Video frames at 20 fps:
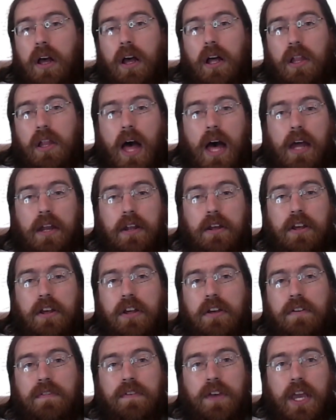A lot
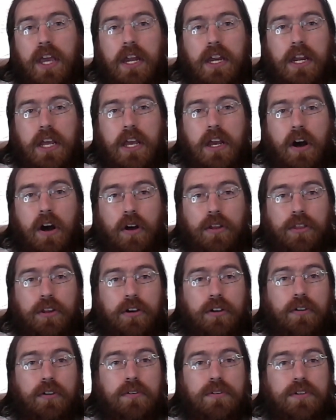of indie
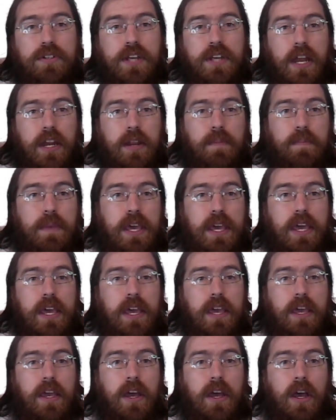authors tend to
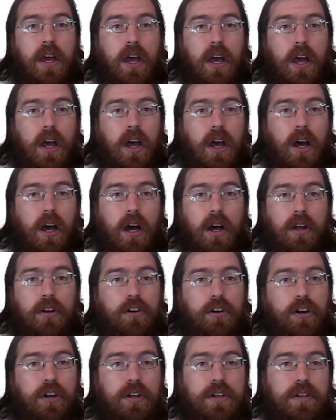be
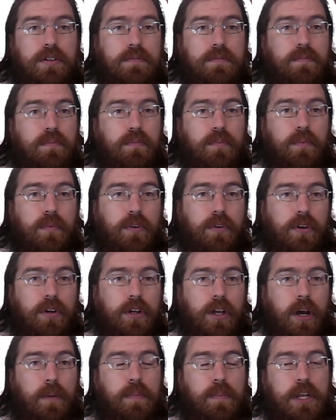under a
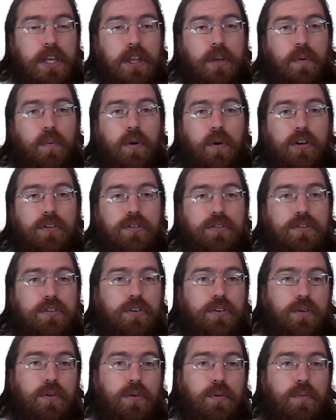company that works
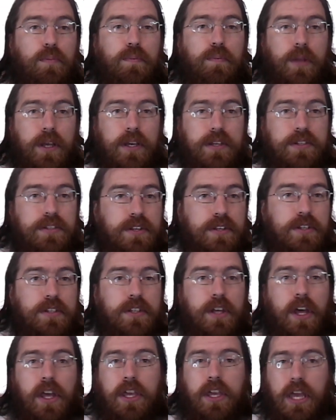through places
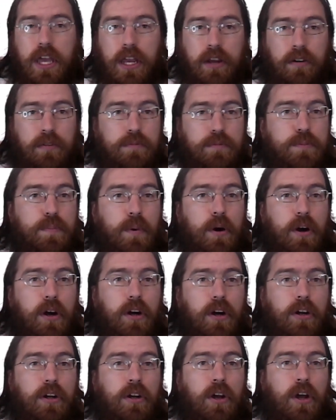like Ingram
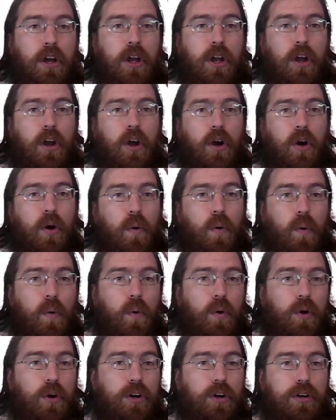Spark
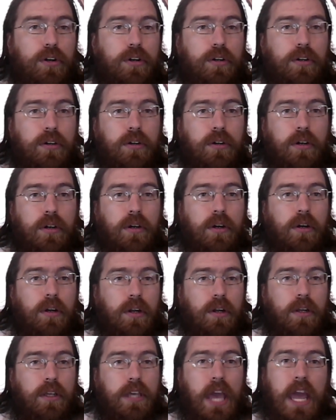or
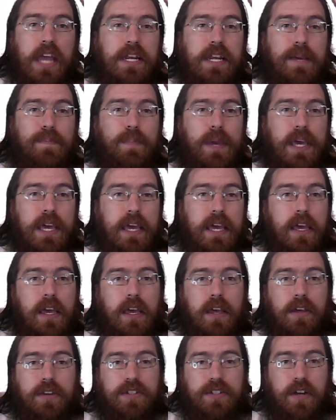
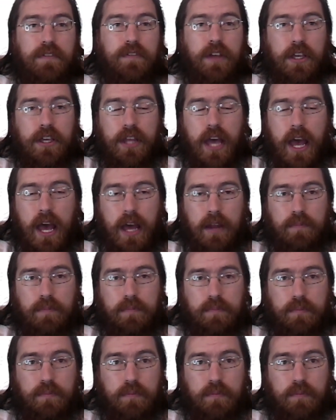KDP, stuff like that.